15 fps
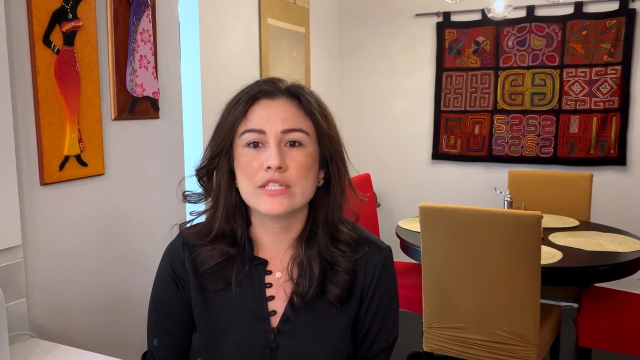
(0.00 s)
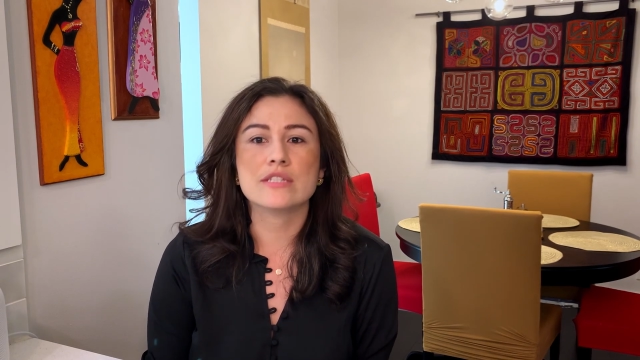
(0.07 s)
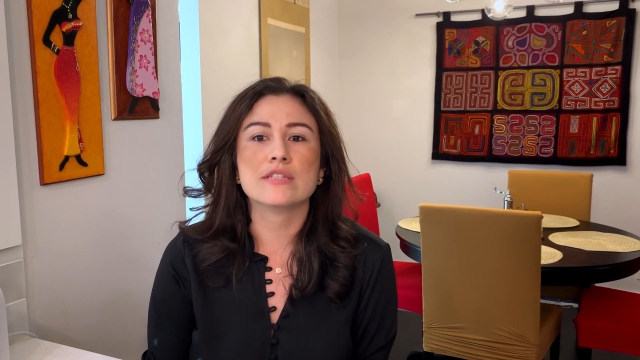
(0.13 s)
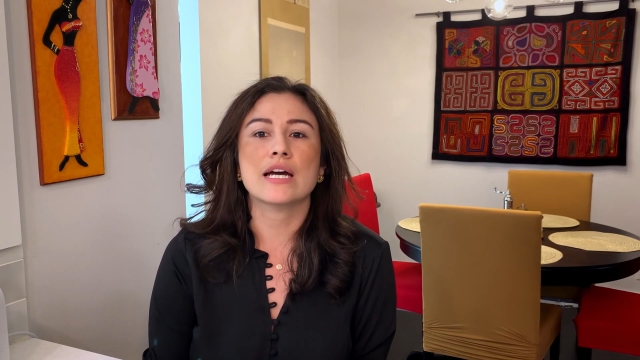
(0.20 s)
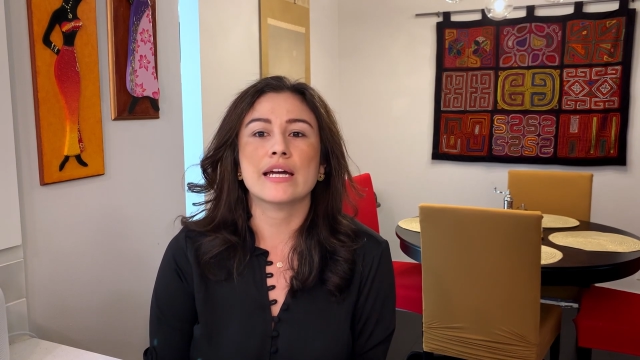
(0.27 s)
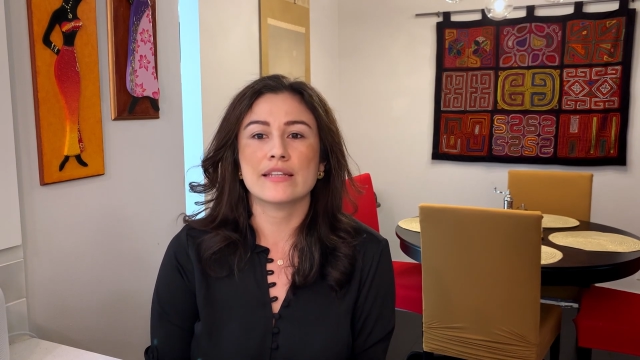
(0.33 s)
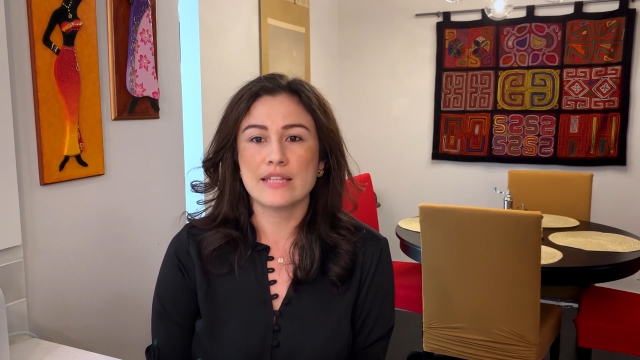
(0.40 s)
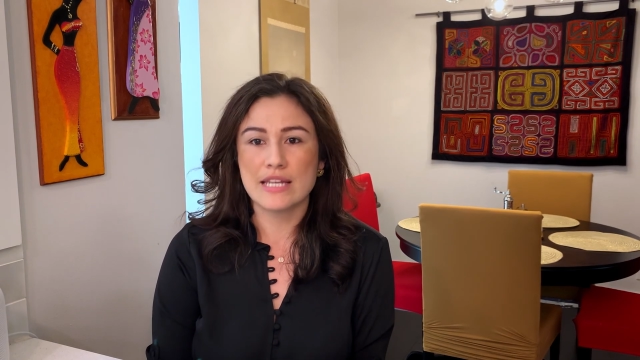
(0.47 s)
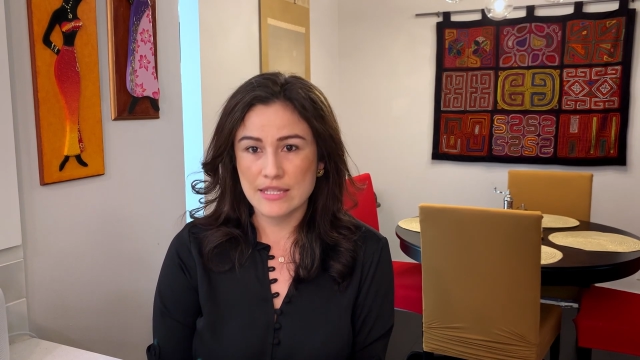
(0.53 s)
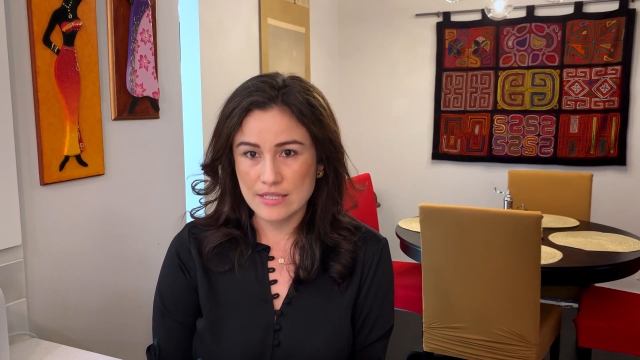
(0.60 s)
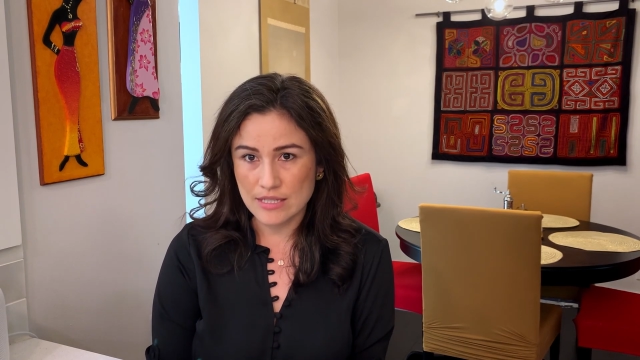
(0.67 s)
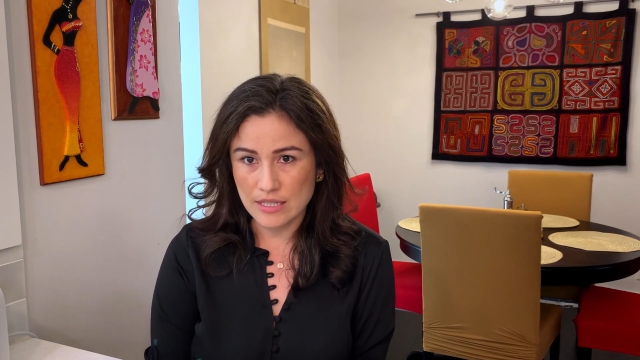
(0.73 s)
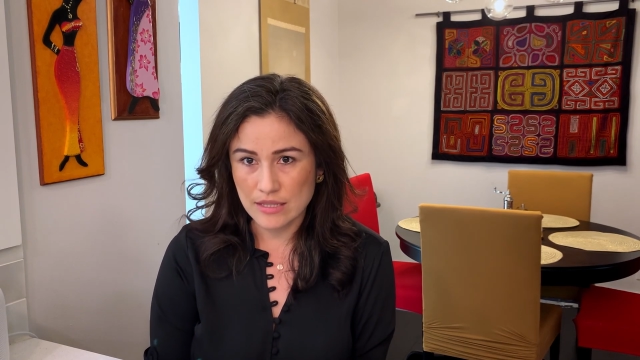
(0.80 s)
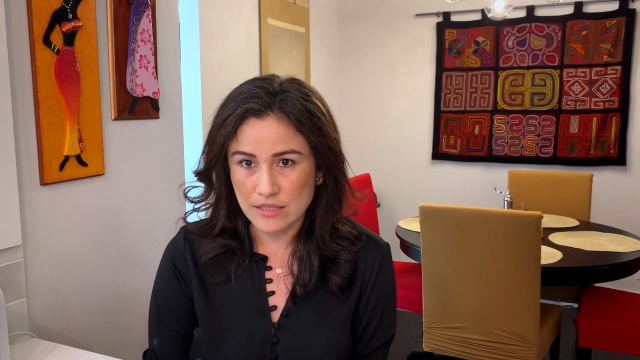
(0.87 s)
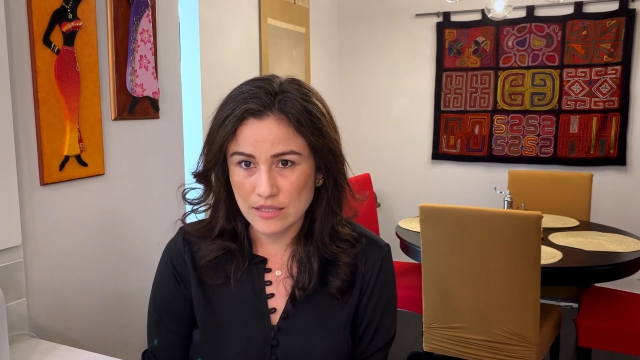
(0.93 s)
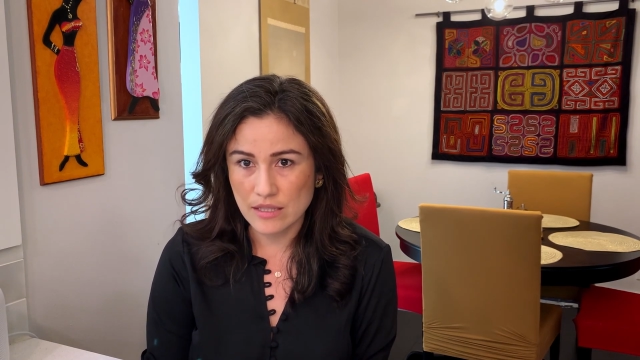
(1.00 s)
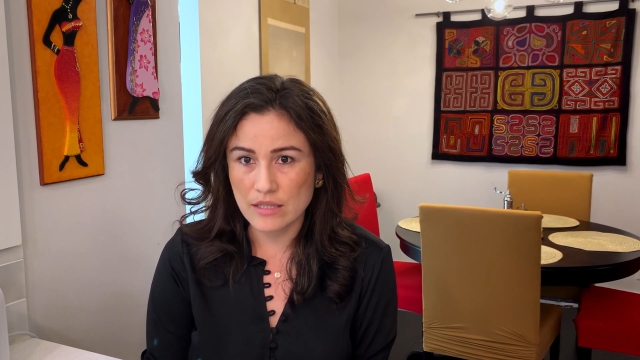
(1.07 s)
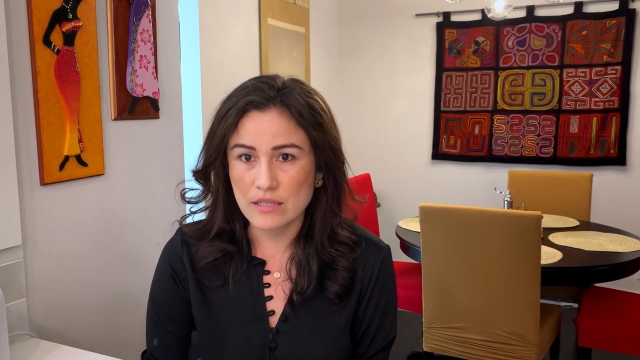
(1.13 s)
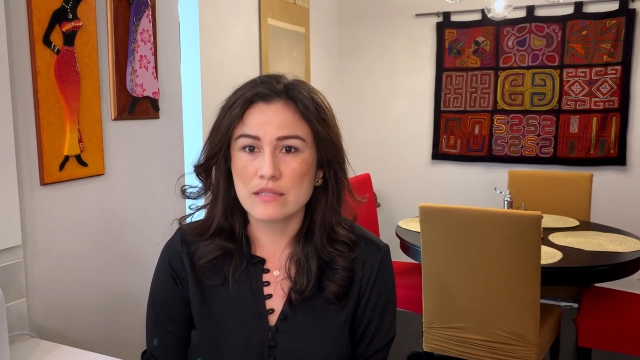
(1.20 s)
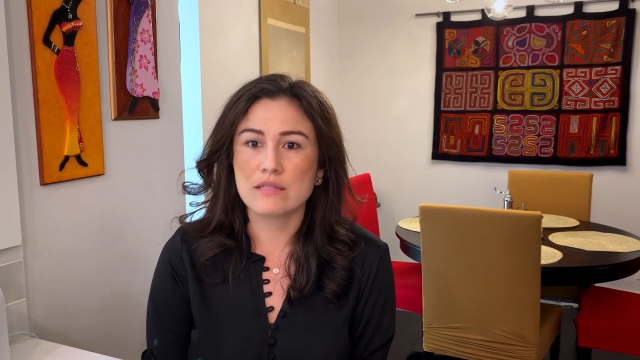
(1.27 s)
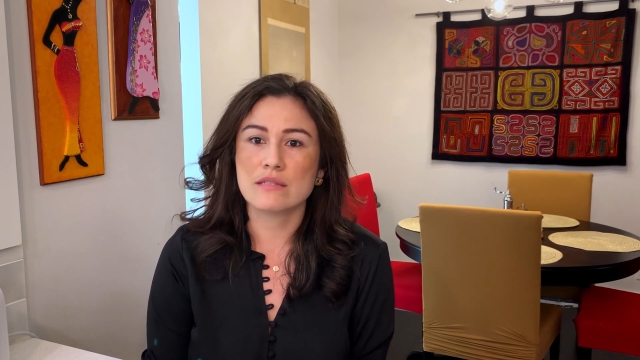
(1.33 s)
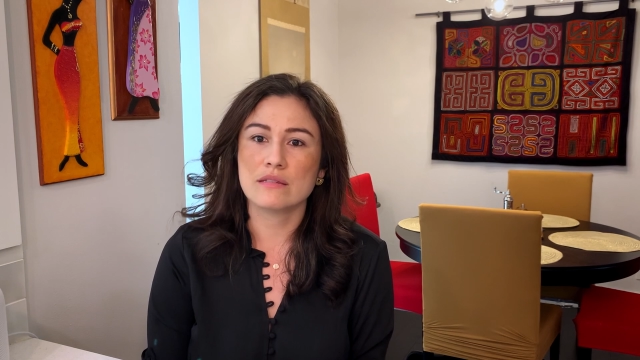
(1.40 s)
it's not a death
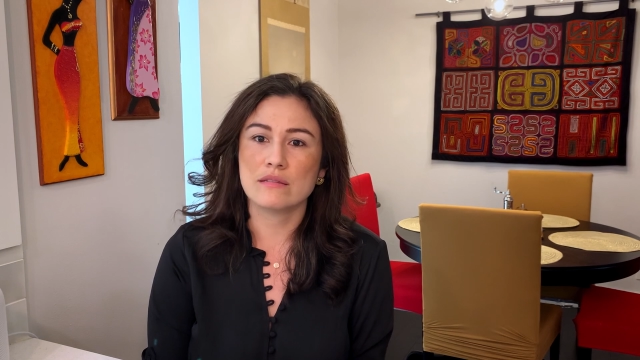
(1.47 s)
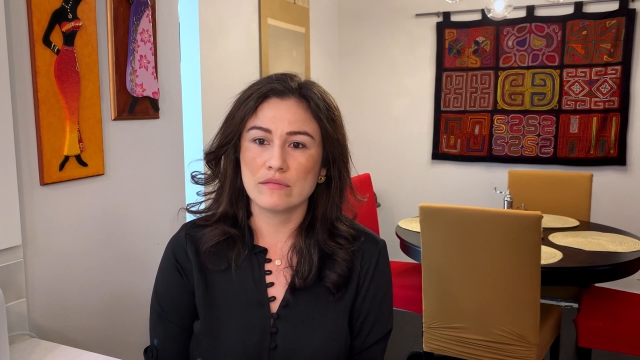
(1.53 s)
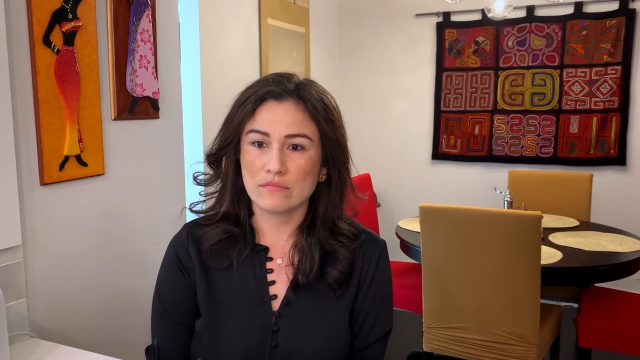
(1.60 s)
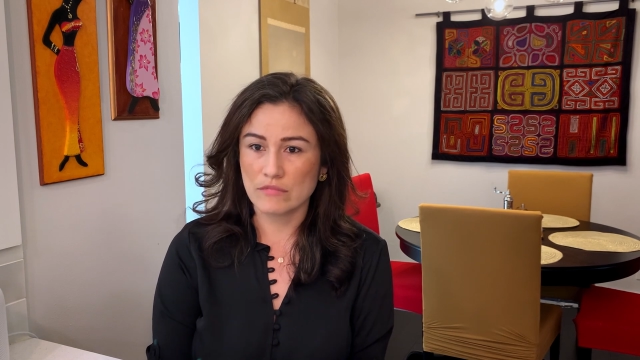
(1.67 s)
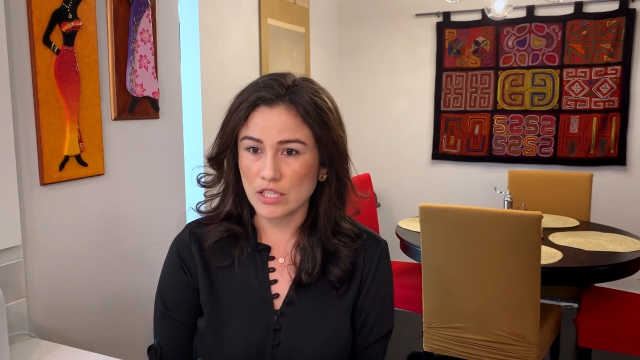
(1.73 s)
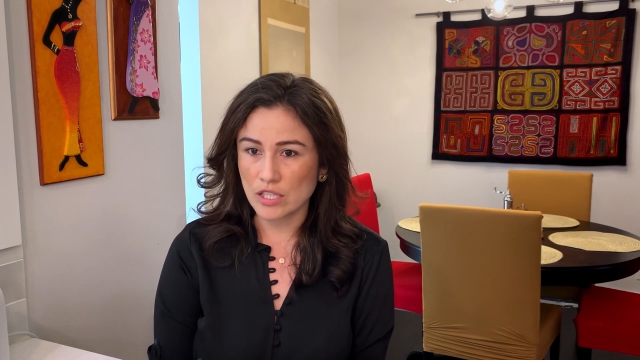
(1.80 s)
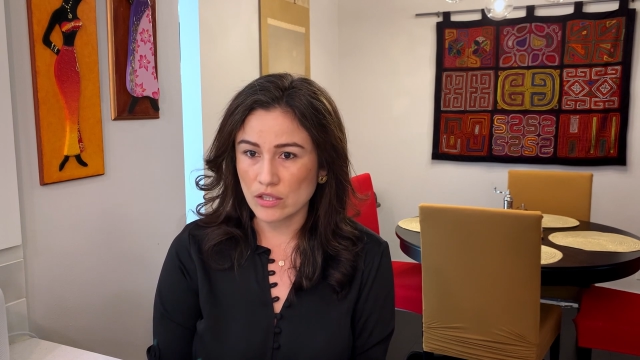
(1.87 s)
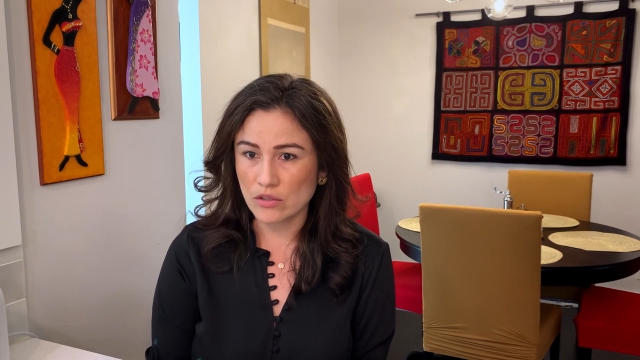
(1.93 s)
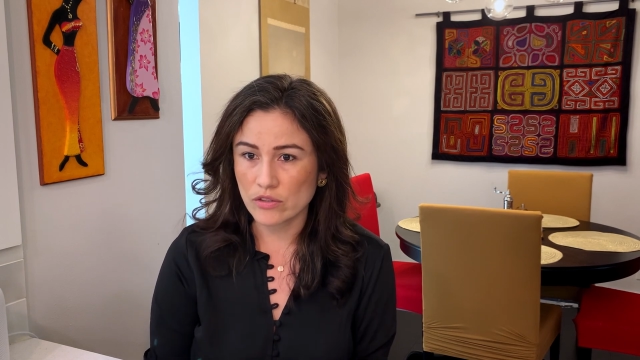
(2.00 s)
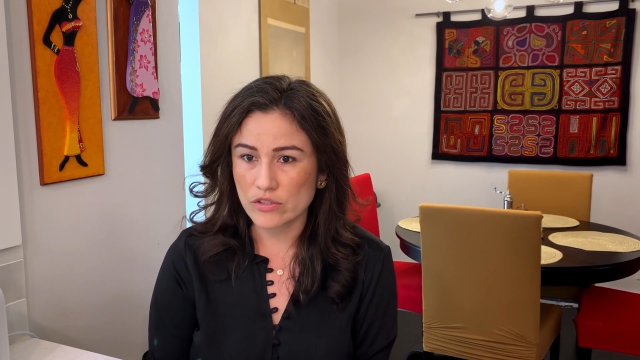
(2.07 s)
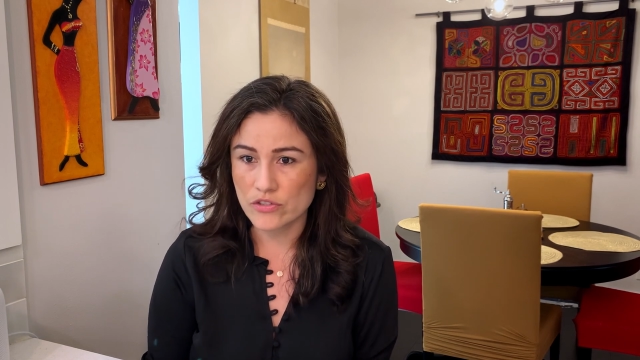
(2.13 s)
sentence, and you know,